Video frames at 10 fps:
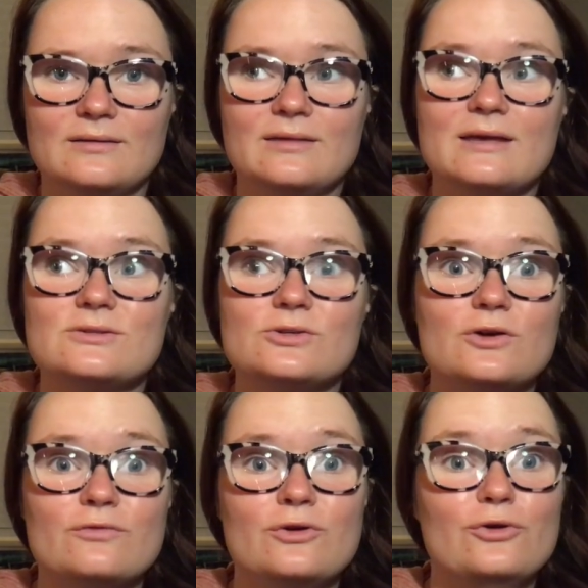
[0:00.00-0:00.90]
they
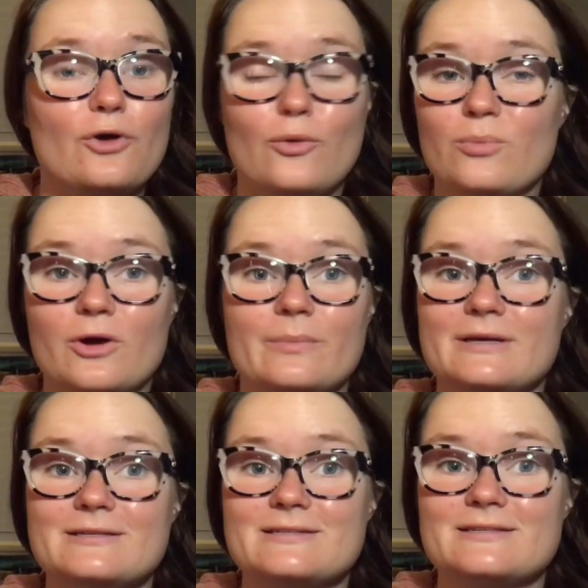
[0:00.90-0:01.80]
serve no
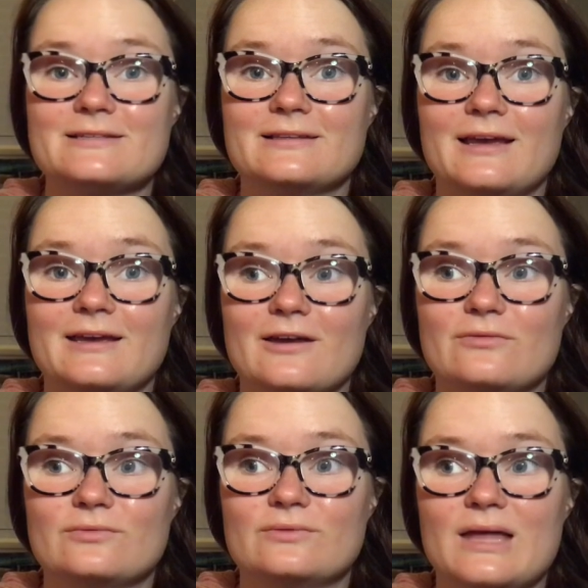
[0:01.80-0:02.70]
purpose like
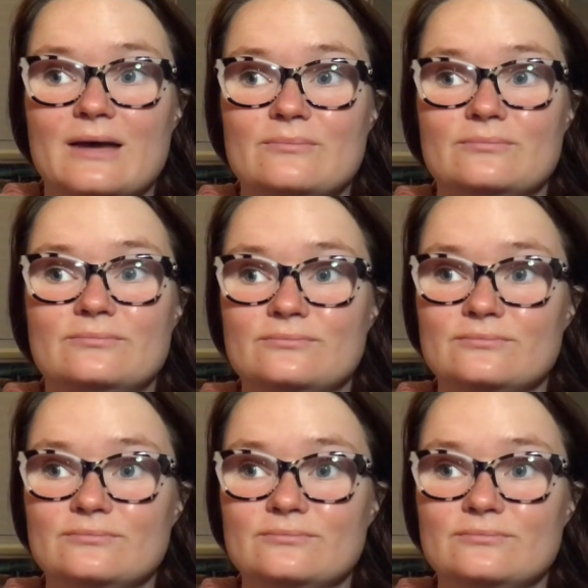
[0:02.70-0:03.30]
them